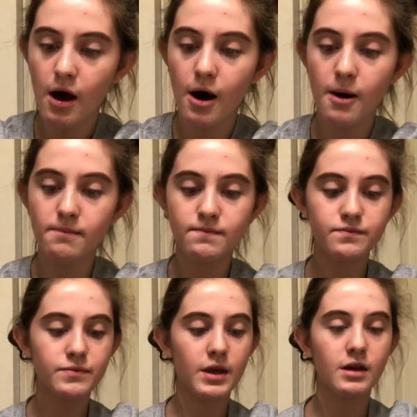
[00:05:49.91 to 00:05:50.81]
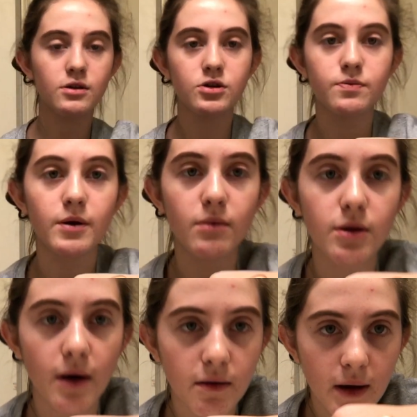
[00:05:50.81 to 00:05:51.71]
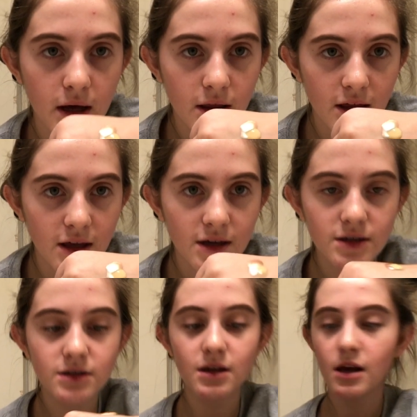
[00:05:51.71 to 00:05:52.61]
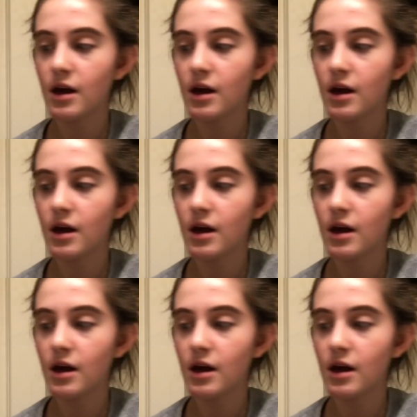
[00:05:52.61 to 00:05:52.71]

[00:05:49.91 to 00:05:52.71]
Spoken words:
And just put them on the back of my hand like this.